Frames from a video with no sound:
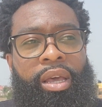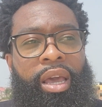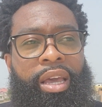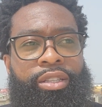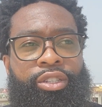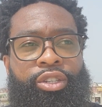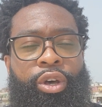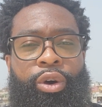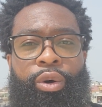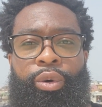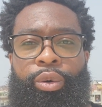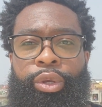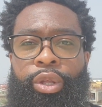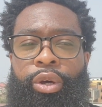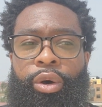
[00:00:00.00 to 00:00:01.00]
And
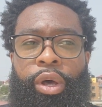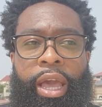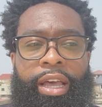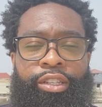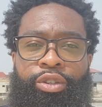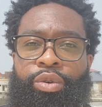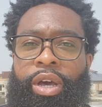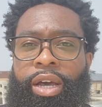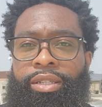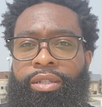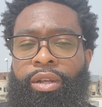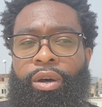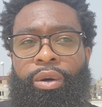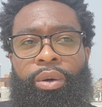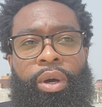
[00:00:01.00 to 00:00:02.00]
so, as you guys
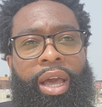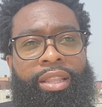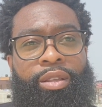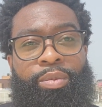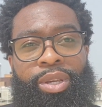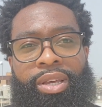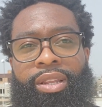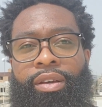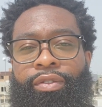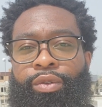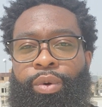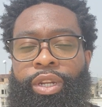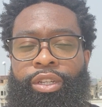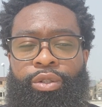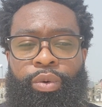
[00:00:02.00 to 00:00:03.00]
know, at the beginning of
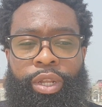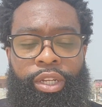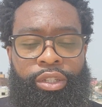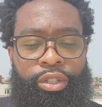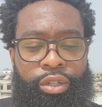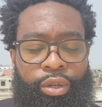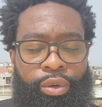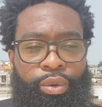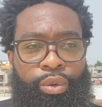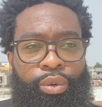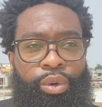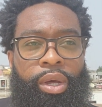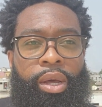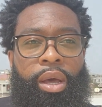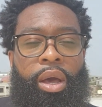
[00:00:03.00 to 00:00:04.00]
2022,